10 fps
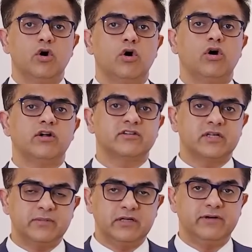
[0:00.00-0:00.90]
or
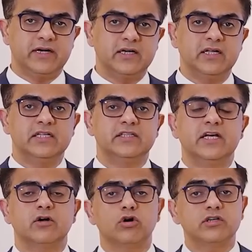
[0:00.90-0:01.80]
some event. They
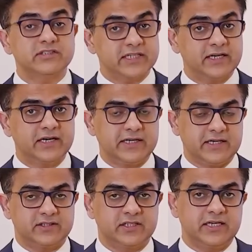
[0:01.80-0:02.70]
are called secondary
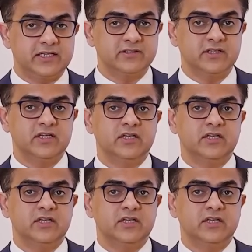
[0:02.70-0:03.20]
arthritis.